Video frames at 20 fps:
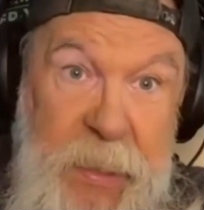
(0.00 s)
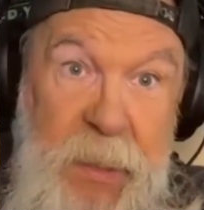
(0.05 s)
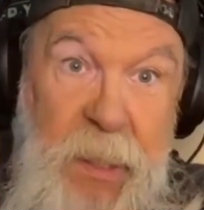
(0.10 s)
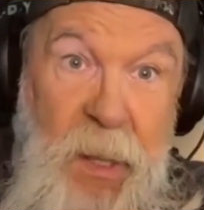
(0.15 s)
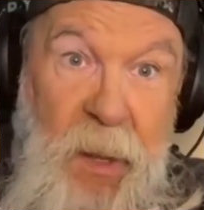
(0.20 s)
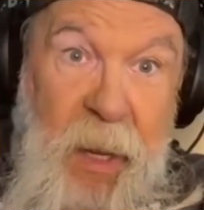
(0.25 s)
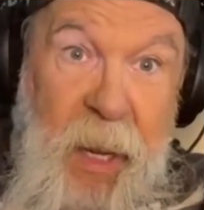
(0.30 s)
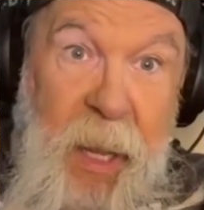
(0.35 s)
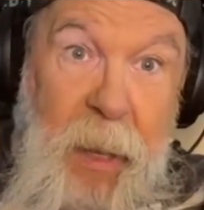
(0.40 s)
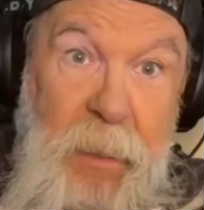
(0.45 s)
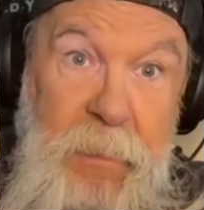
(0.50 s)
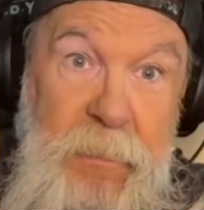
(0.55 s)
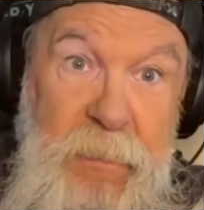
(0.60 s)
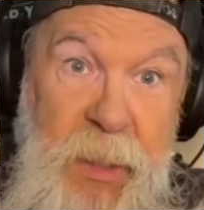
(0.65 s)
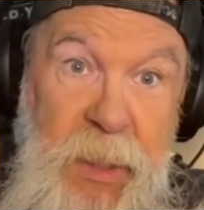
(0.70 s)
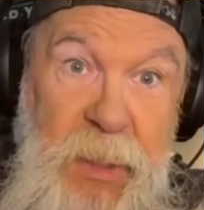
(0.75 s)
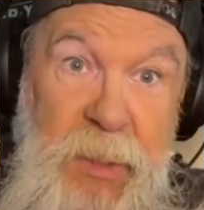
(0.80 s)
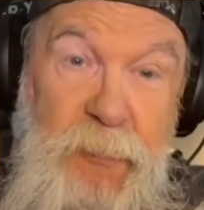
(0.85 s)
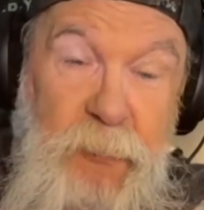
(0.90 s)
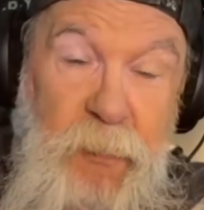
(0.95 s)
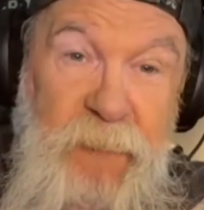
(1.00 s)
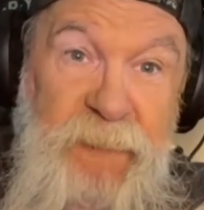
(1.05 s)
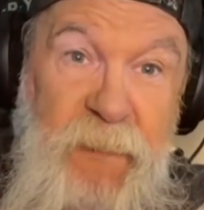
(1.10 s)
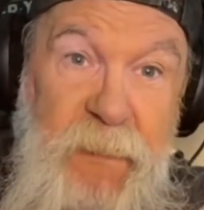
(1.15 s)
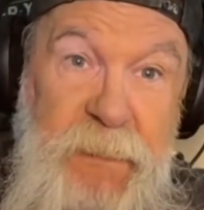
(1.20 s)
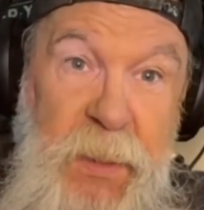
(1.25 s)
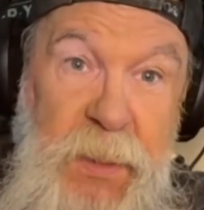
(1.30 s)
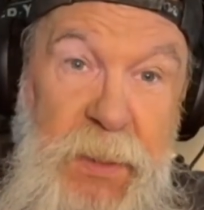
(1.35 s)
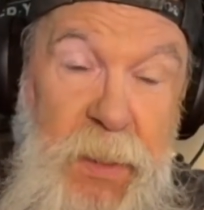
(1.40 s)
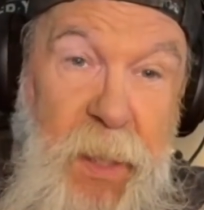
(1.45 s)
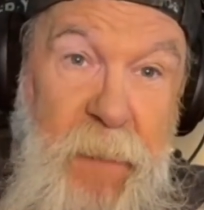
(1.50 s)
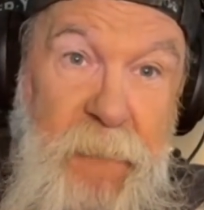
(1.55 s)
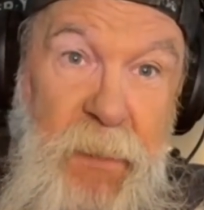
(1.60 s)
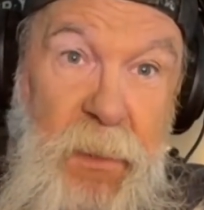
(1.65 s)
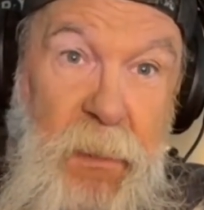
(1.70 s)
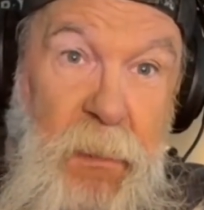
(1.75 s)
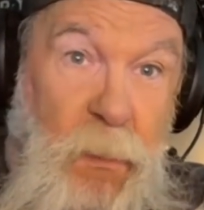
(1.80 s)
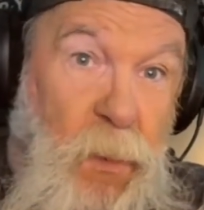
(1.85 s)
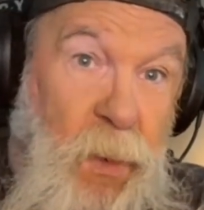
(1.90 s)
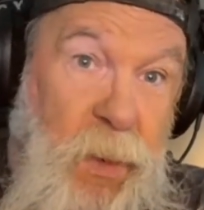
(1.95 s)
gun out, his 357
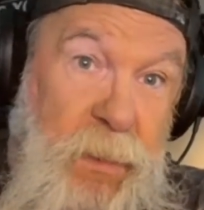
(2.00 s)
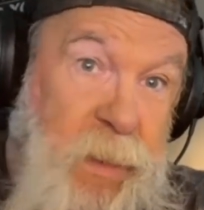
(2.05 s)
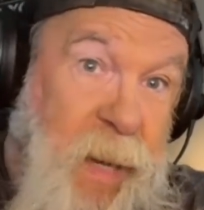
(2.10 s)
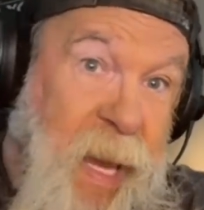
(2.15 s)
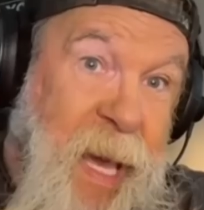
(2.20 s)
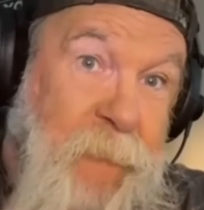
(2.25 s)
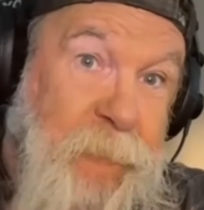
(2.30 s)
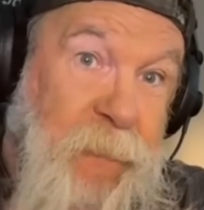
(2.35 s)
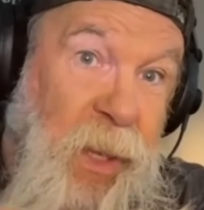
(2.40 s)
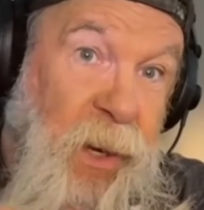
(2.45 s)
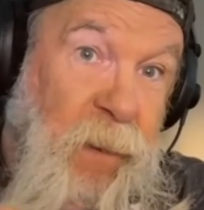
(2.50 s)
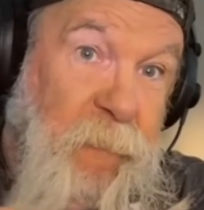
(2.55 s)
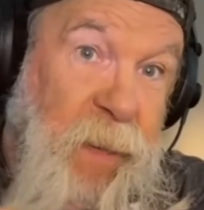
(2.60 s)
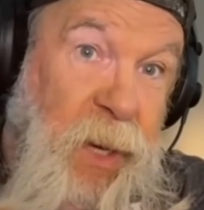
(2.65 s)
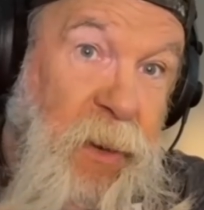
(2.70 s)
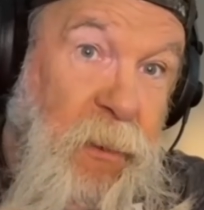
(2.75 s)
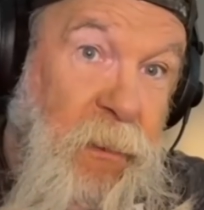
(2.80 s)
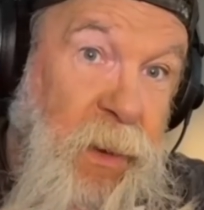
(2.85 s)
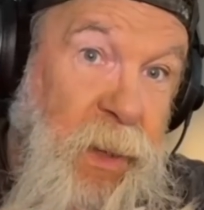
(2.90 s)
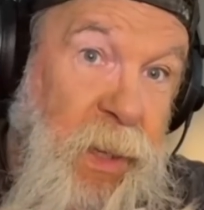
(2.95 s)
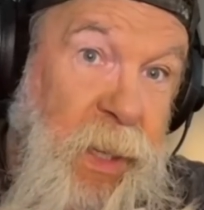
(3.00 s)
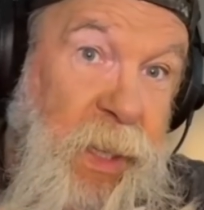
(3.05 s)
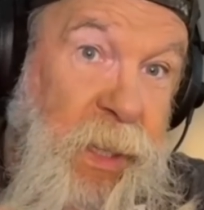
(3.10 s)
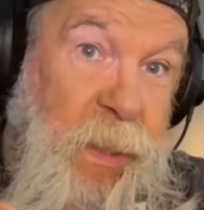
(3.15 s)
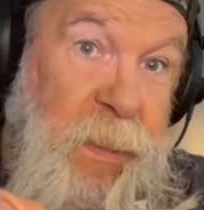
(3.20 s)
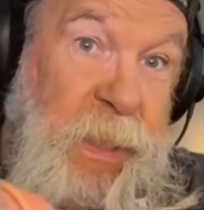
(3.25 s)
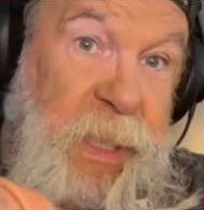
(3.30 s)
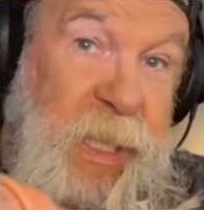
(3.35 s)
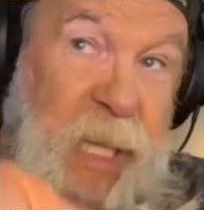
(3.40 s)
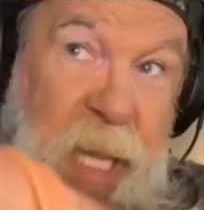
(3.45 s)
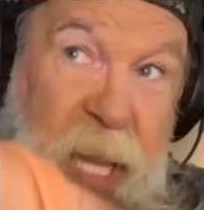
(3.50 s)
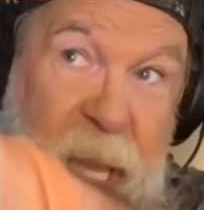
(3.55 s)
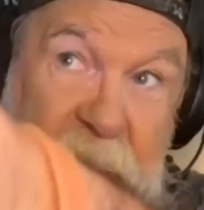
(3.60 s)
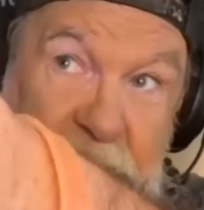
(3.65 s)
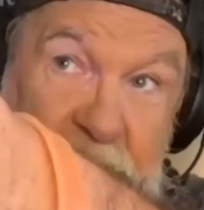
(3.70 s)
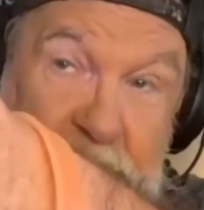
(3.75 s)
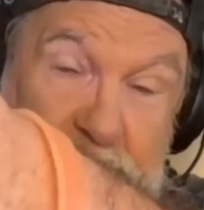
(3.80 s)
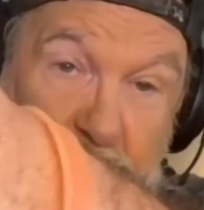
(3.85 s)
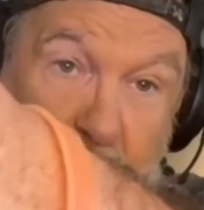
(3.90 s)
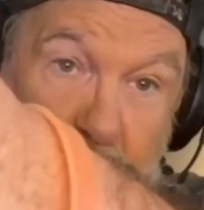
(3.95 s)
or what, 9mm. He
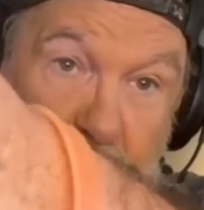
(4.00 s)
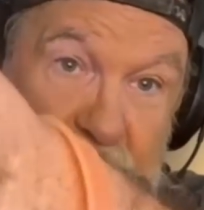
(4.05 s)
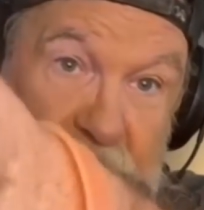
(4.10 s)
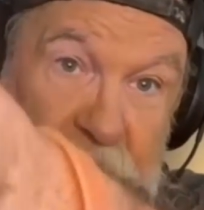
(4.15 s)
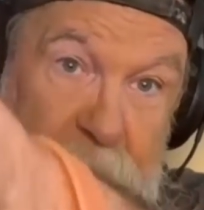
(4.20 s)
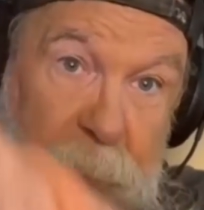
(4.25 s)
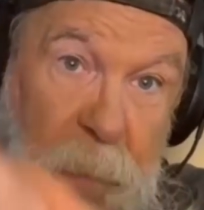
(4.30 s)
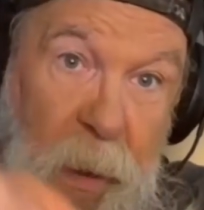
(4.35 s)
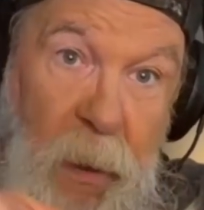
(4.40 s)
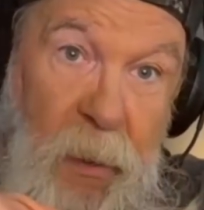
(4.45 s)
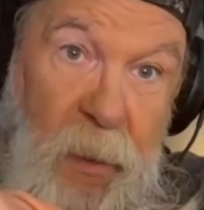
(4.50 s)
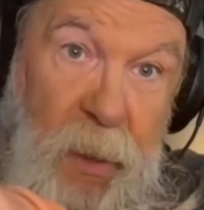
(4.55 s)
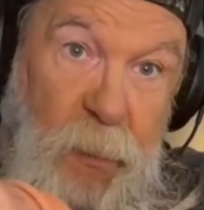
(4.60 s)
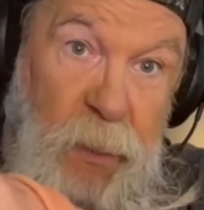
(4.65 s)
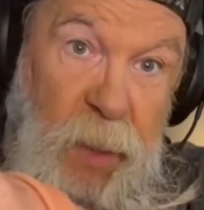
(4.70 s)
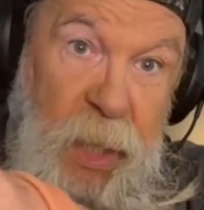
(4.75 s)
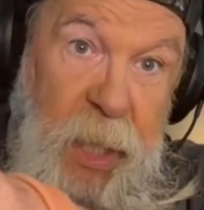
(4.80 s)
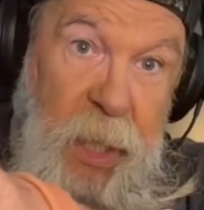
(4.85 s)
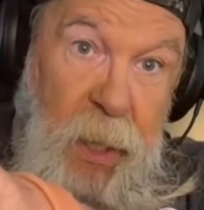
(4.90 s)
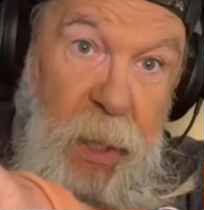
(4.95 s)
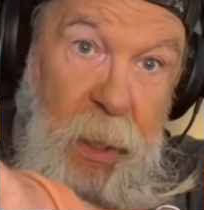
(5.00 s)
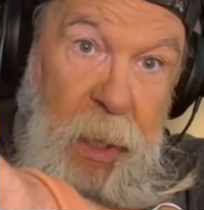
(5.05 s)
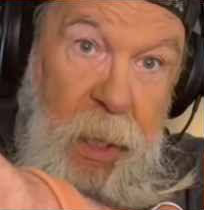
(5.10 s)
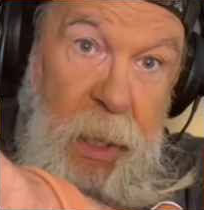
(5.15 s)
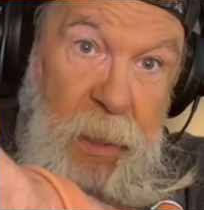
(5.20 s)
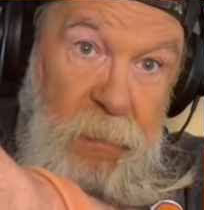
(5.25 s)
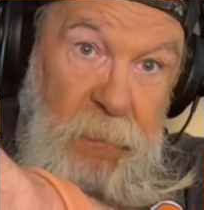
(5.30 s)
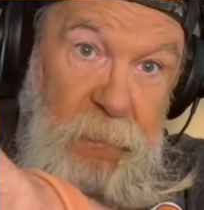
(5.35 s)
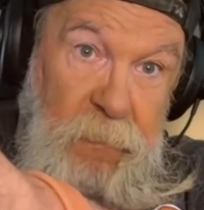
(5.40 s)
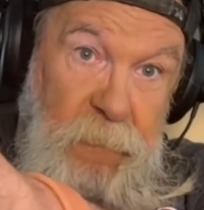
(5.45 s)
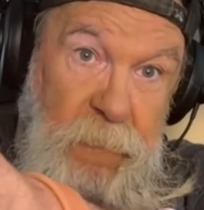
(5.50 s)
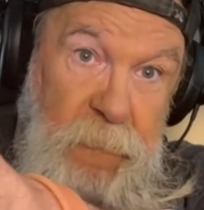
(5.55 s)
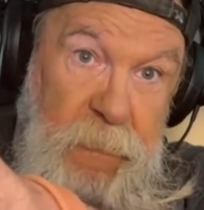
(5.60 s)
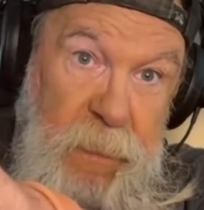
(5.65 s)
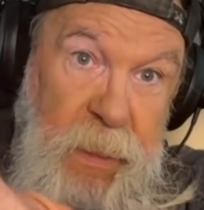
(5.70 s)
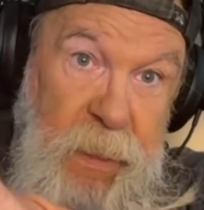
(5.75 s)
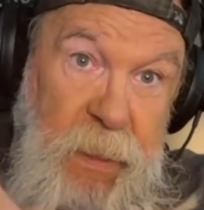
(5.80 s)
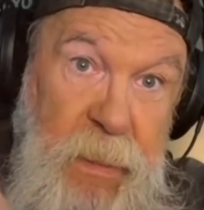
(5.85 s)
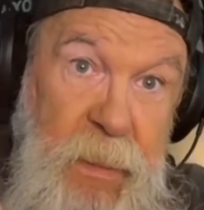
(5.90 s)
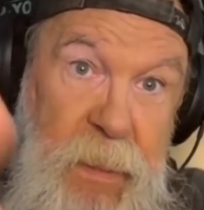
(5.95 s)
had it pointed at Mark when he got out.
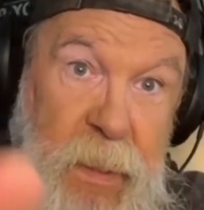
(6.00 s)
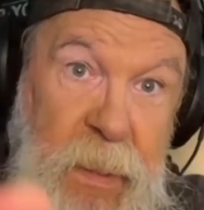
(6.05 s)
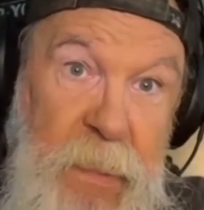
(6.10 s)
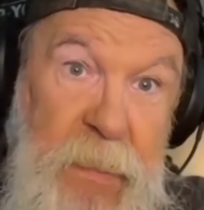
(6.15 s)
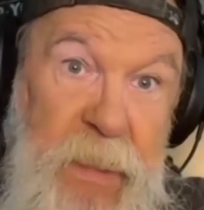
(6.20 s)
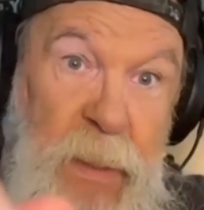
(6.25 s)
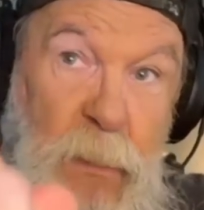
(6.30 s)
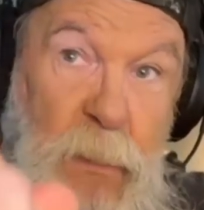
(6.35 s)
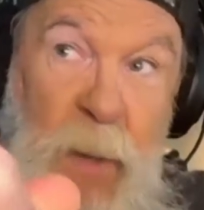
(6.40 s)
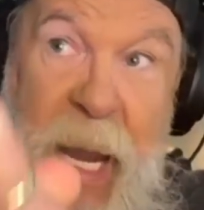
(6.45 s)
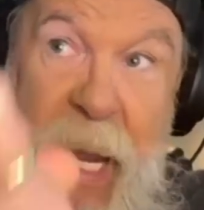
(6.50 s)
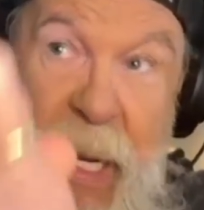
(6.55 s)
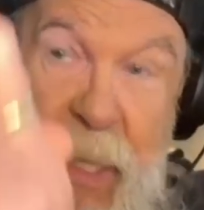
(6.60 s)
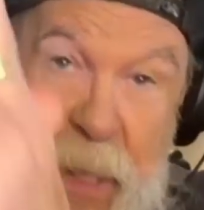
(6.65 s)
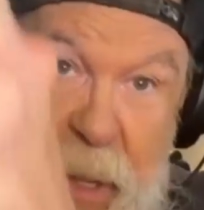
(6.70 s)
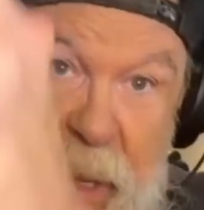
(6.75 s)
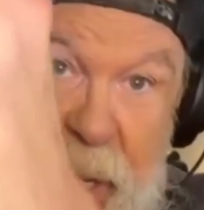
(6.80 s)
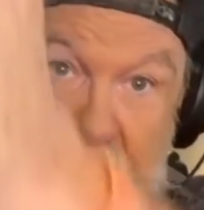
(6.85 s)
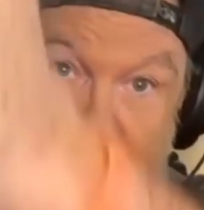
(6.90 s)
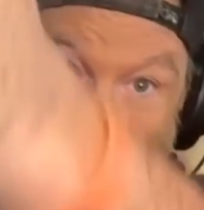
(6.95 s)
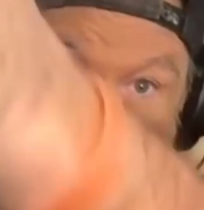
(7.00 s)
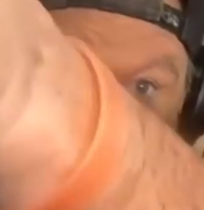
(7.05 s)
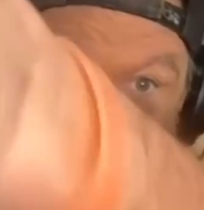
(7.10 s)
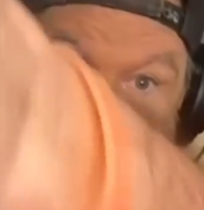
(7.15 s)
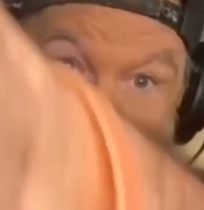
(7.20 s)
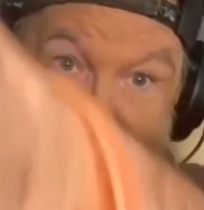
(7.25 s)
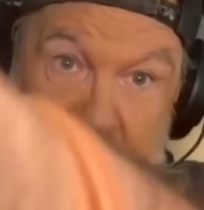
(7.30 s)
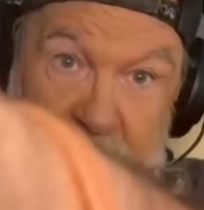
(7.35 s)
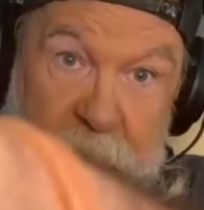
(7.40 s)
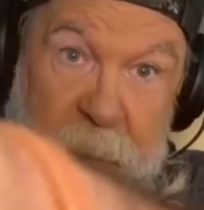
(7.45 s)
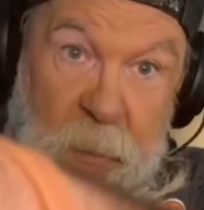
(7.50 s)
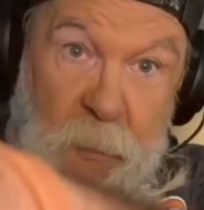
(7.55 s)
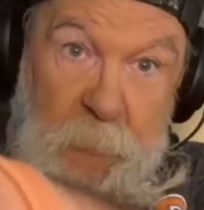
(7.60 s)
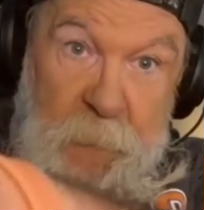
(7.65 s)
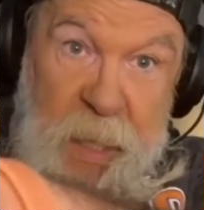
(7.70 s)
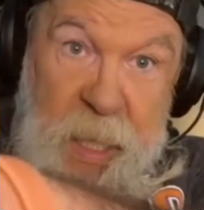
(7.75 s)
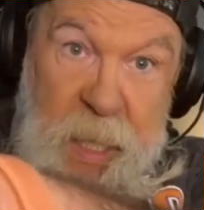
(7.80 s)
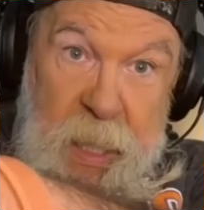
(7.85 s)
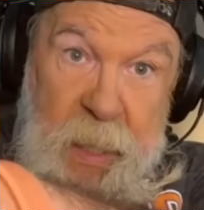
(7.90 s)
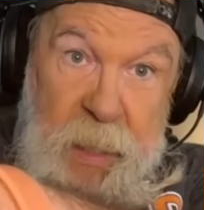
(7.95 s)
Then when I got out, he had it on
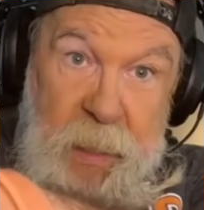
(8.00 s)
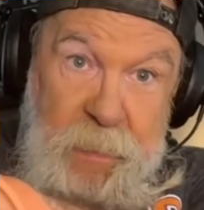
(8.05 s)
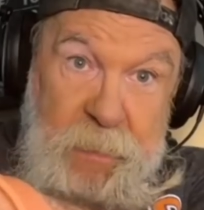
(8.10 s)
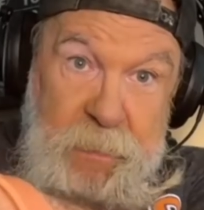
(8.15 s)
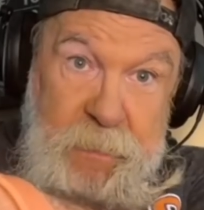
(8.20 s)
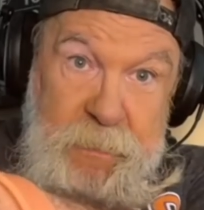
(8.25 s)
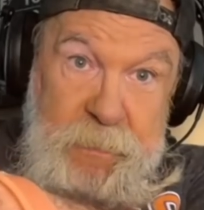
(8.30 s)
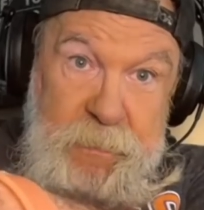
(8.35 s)
me.